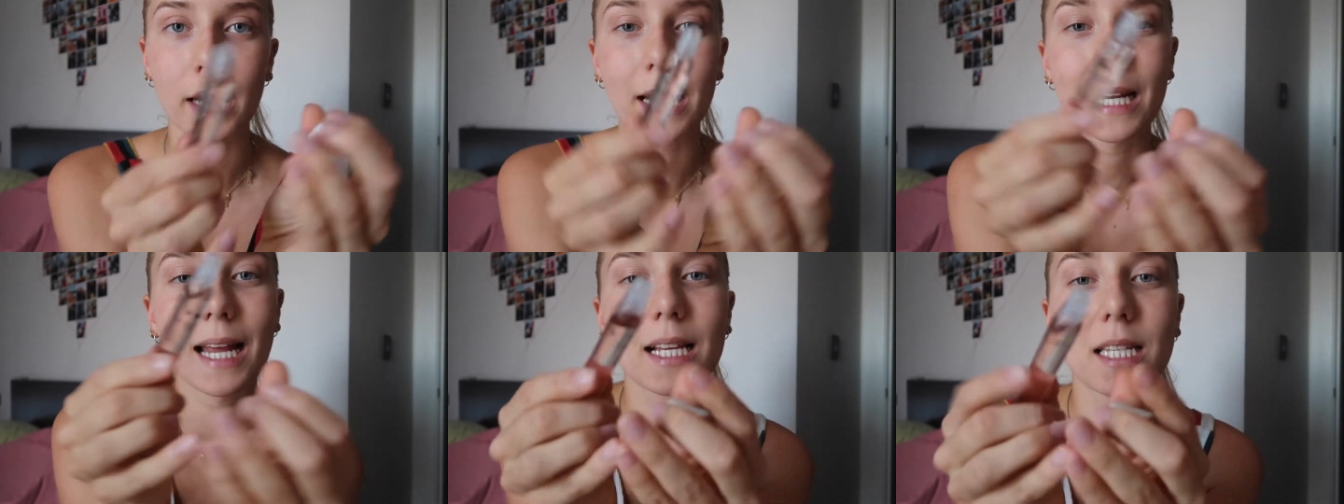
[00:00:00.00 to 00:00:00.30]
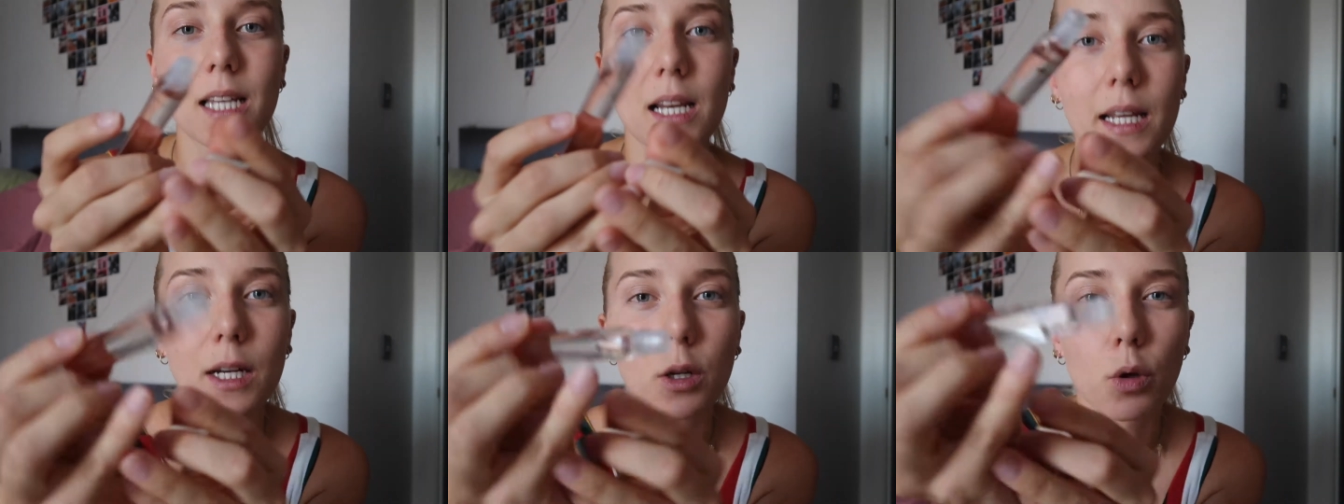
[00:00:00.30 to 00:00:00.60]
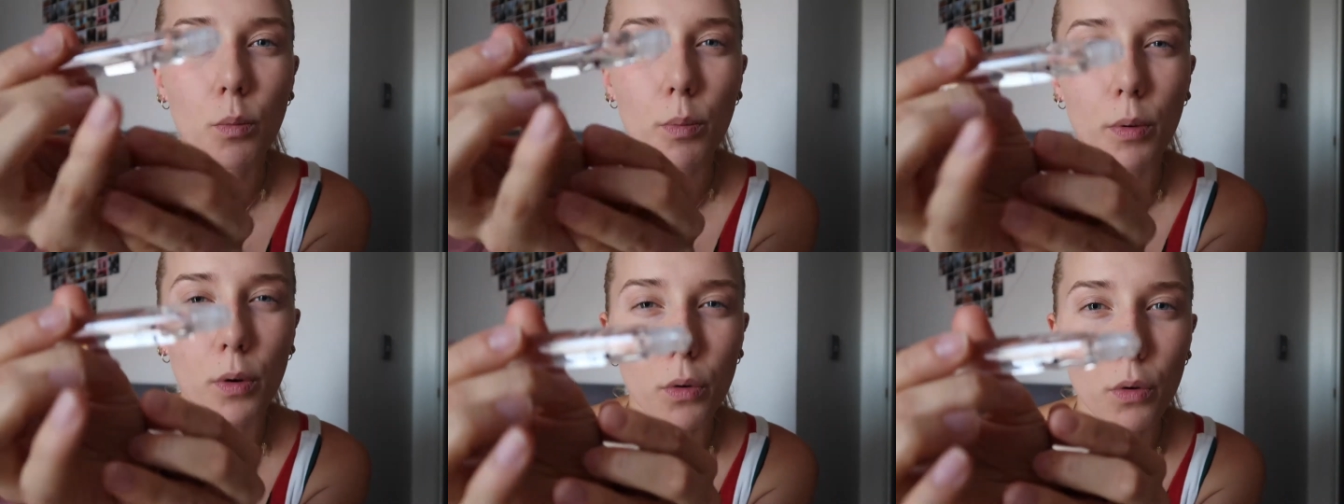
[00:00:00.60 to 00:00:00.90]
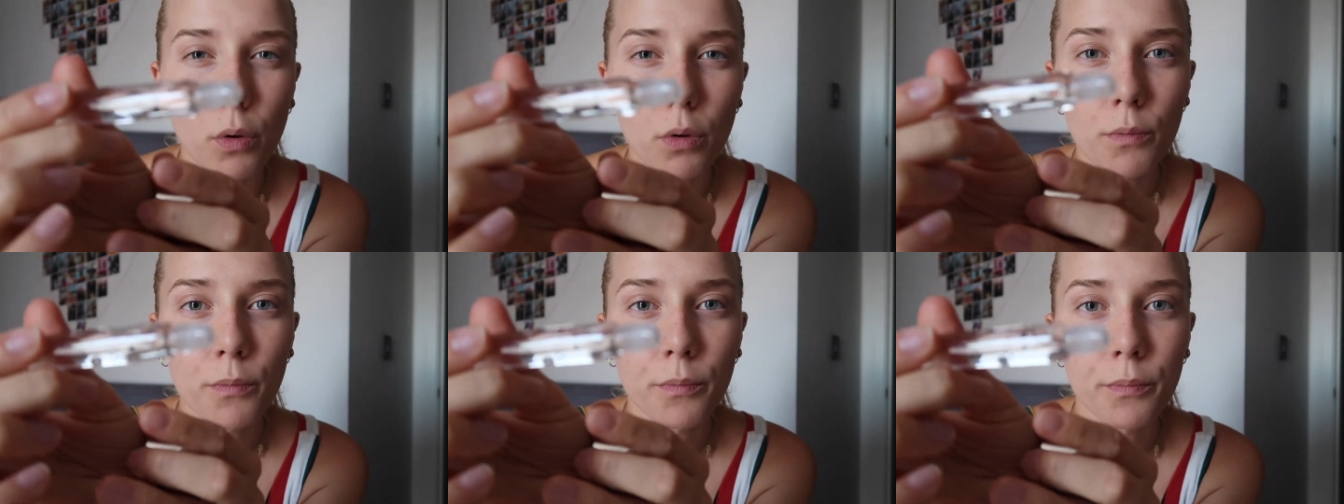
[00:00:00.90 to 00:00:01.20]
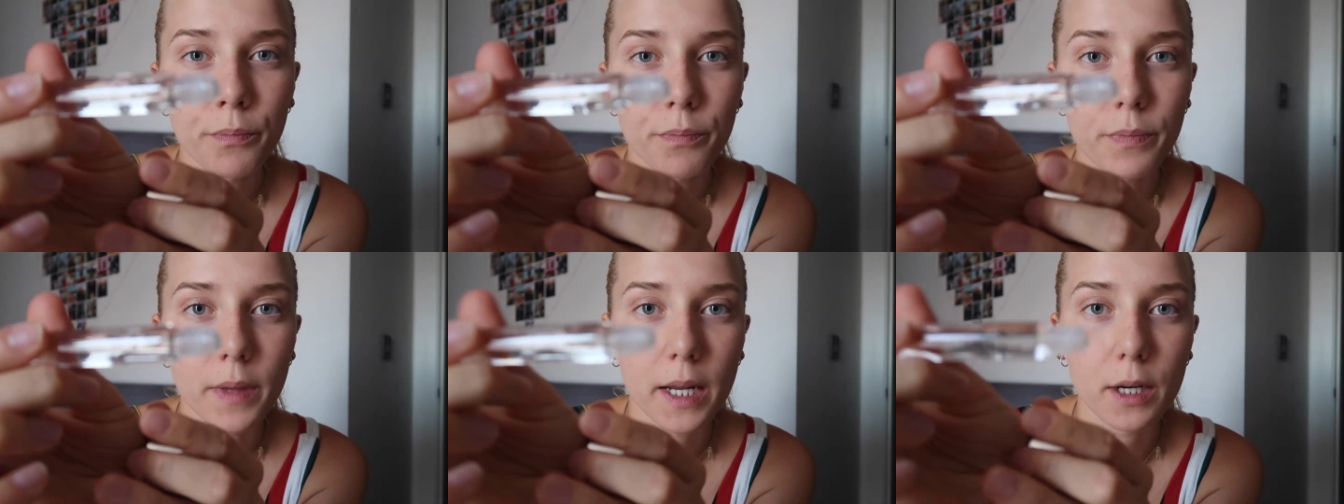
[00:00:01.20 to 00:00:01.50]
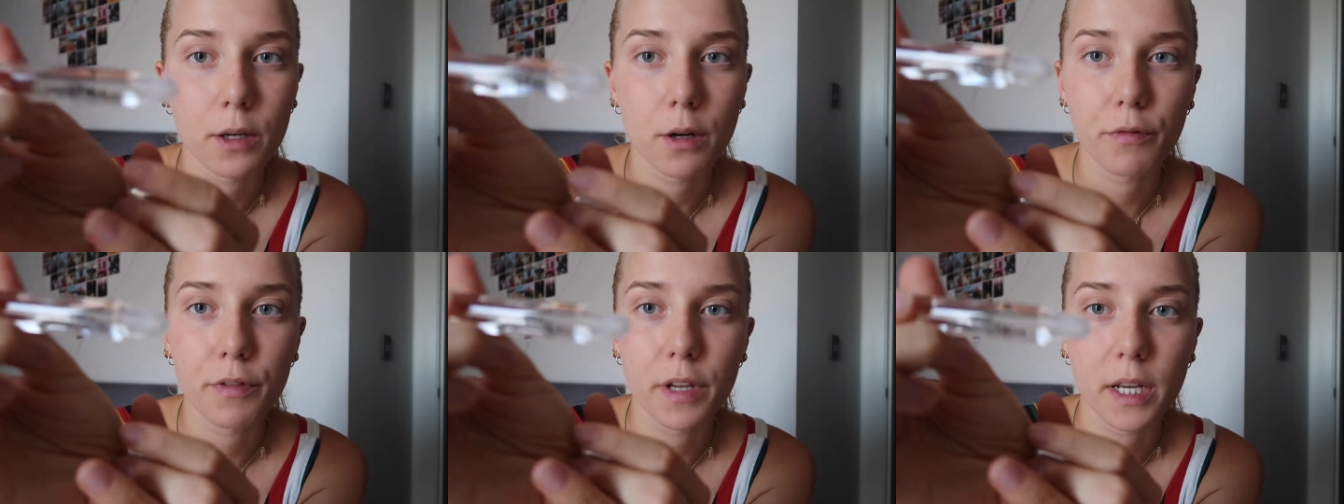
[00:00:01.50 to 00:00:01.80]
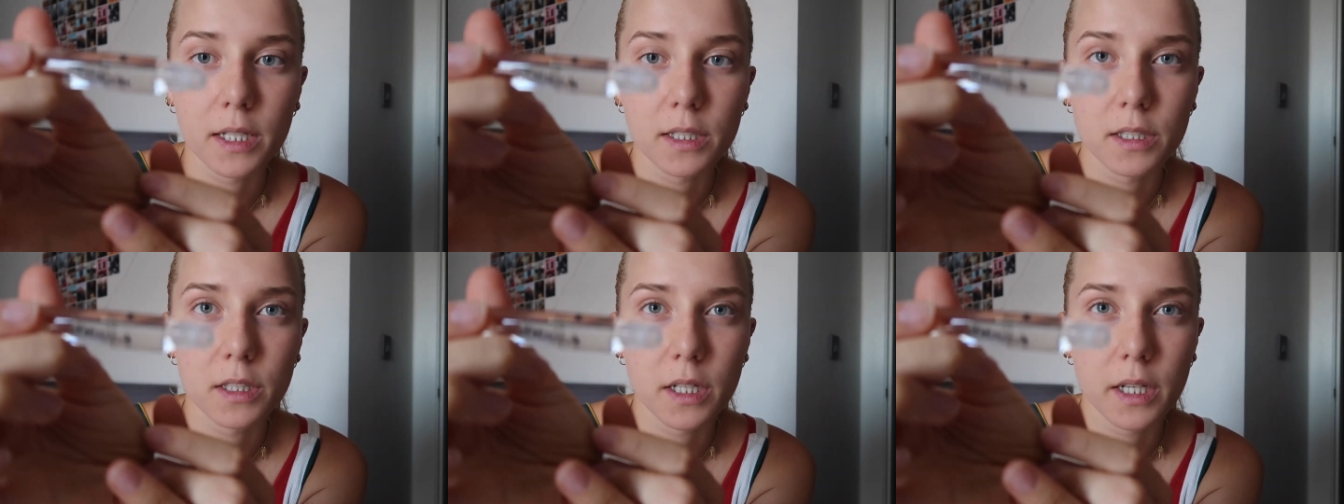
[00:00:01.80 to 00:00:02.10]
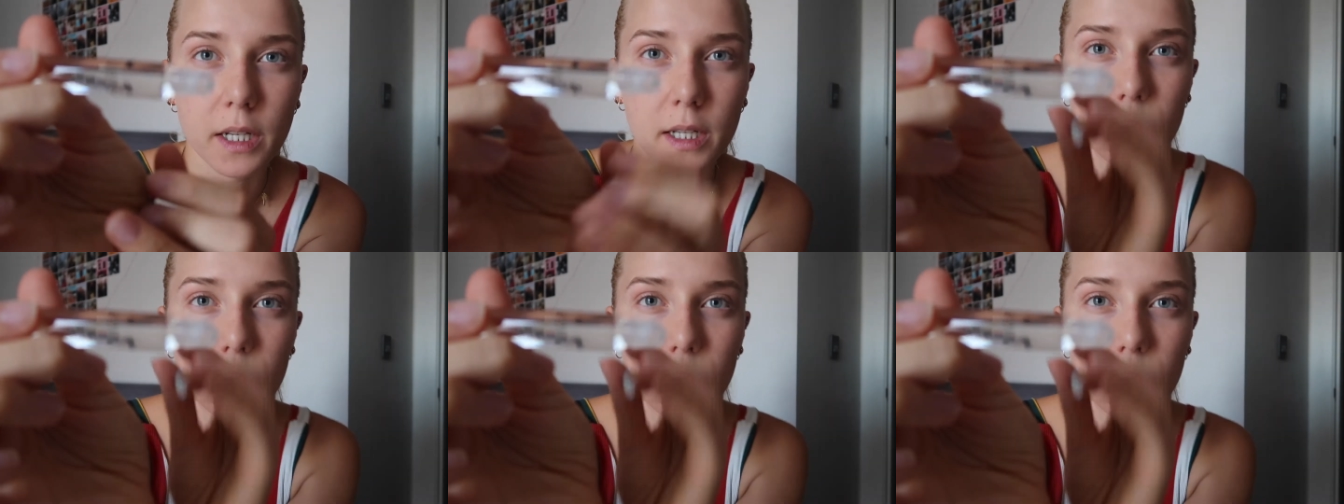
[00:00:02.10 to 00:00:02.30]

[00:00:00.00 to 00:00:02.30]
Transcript: it has a little ball. I don't know if you can see